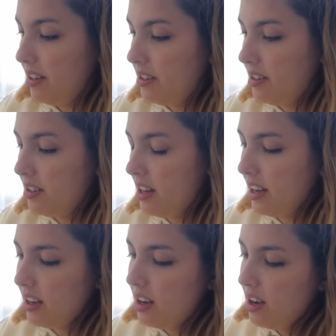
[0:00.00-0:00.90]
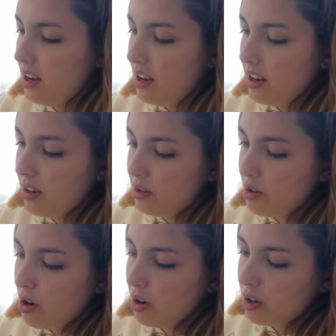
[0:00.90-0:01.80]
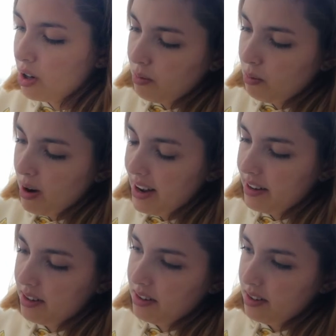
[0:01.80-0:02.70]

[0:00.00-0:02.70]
It's just like your dog went